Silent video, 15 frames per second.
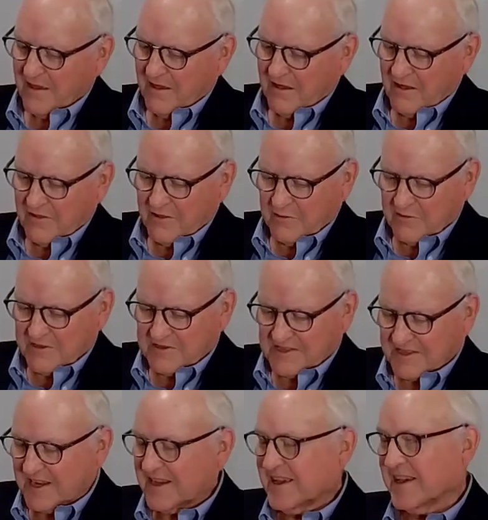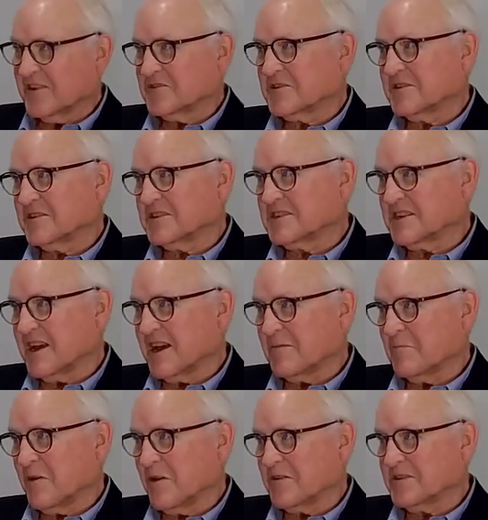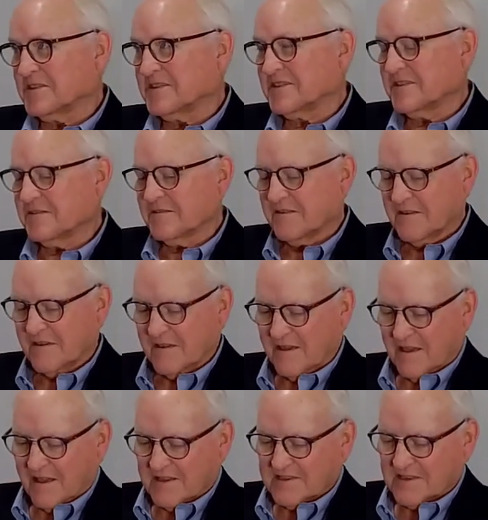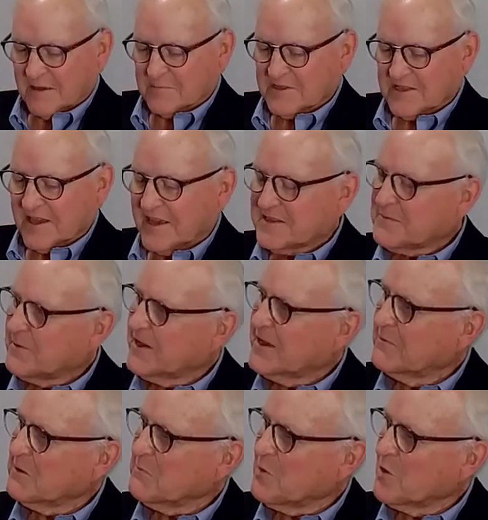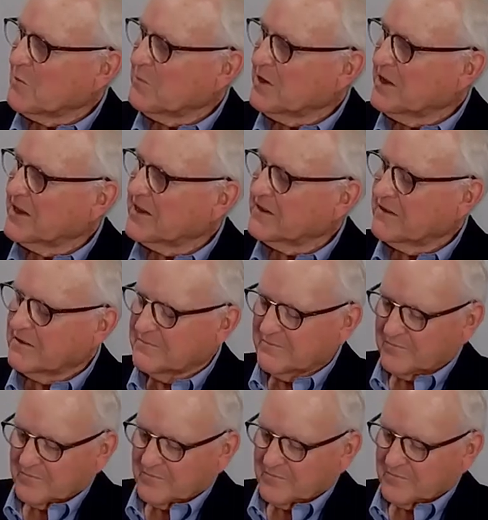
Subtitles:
Although the city council is nonpartisan, some say it's becoming more political.